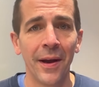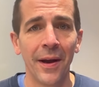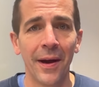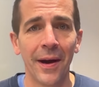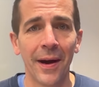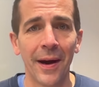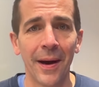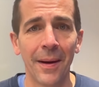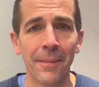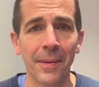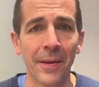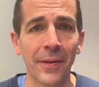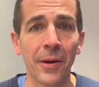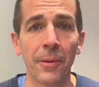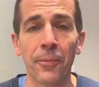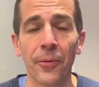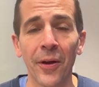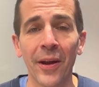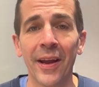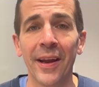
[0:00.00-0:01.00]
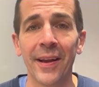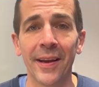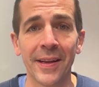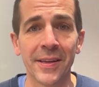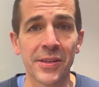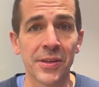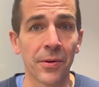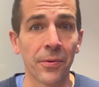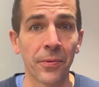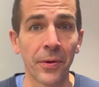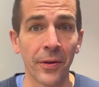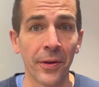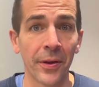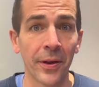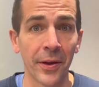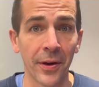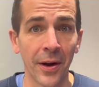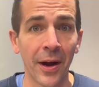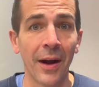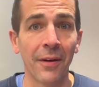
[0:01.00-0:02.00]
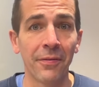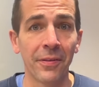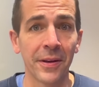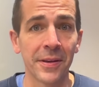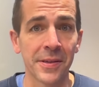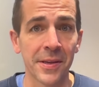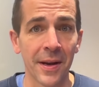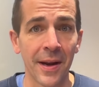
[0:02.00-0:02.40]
And they're playing against a really good offense,